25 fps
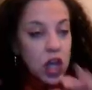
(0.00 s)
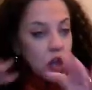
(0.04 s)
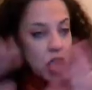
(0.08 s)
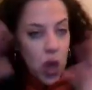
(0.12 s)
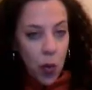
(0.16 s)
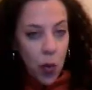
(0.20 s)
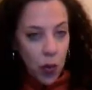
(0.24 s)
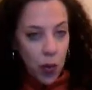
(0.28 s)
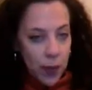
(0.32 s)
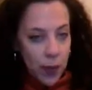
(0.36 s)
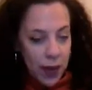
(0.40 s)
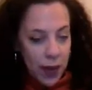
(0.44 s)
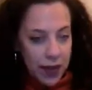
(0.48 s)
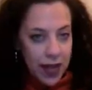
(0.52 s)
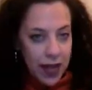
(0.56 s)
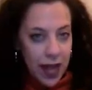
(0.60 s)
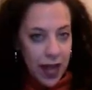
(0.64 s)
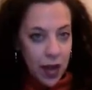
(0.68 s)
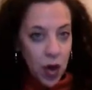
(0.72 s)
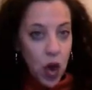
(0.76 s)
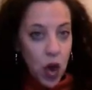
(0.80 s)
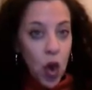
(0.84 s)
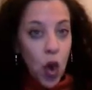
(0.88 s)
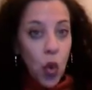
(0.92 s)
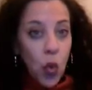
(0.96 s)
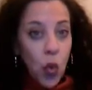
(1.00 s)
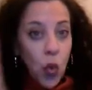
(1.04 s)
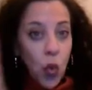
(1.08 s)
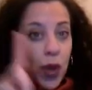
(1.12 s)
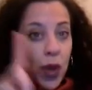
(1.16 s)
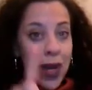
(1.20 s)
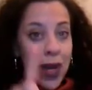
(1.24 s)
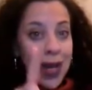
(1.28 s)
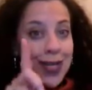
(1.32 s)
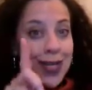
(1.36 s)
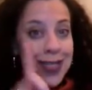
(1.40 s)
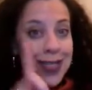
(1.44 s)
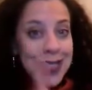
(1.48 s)
don't worry about that.
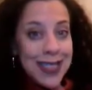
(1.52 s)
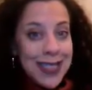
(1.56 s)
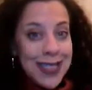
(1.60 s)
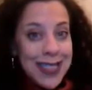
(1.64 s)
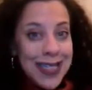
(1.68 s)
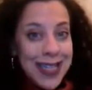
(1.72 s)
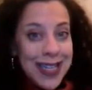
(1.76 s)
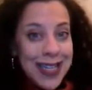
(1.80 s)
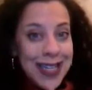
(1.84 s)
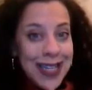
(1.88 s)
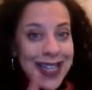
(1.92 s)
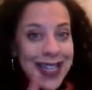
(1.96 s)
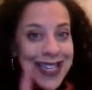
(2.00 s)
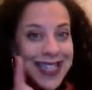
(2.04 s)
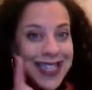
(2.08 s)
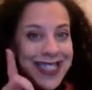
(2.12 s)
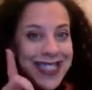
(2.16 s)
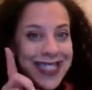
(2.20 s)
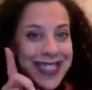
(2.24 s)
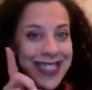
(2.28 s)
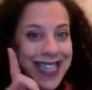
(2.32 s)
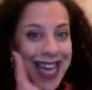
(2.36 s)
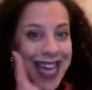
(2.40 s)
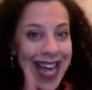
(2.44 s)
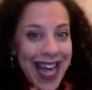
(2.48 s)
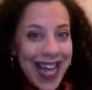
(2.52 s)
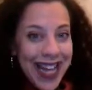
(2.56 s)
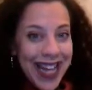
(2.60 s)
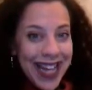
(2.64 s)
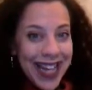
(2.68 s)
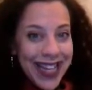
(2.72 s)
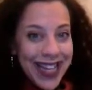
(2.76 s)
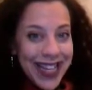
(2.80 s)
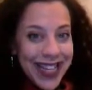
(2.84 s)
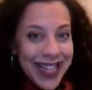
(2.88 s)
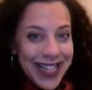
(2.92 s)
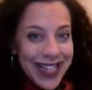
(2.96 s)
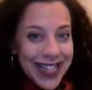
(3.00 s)
We can still
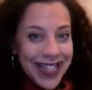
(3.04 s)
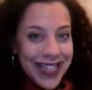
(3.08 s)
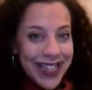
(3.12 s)
tell